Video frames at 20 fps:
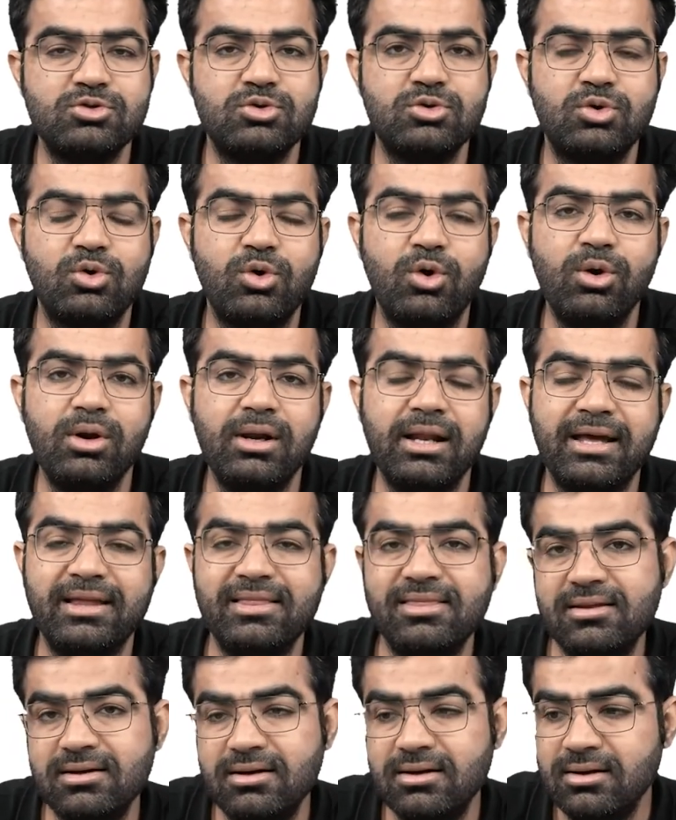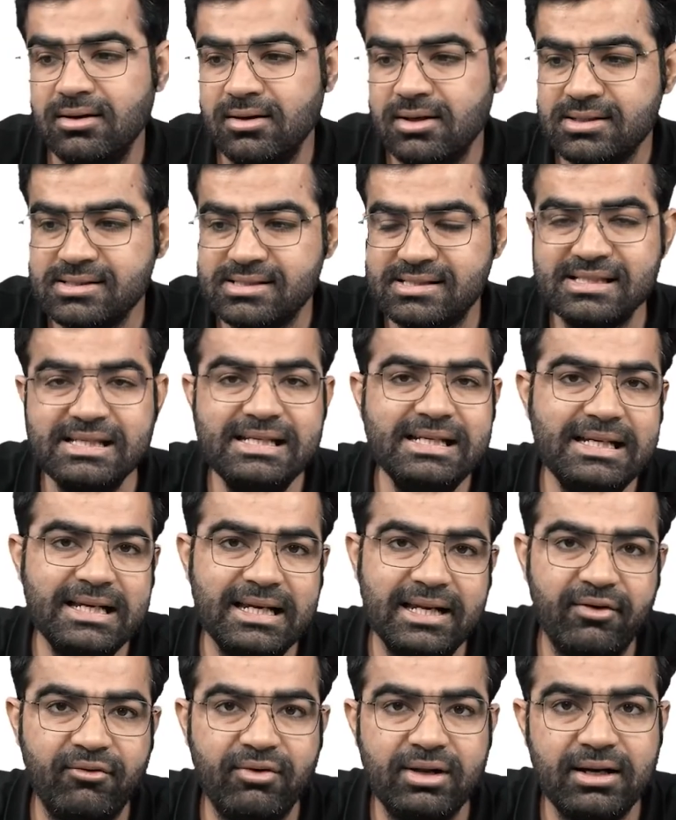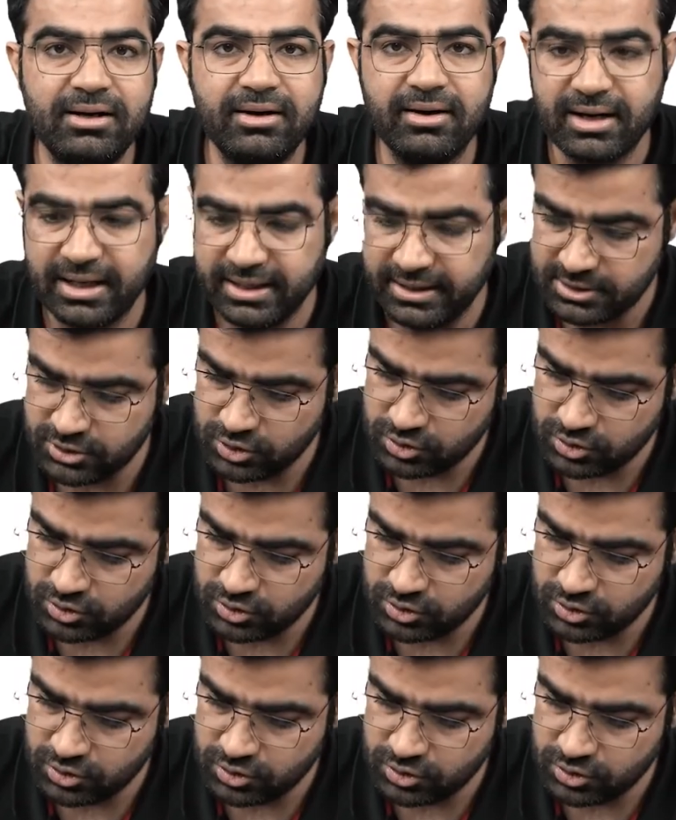role in the sea level rise.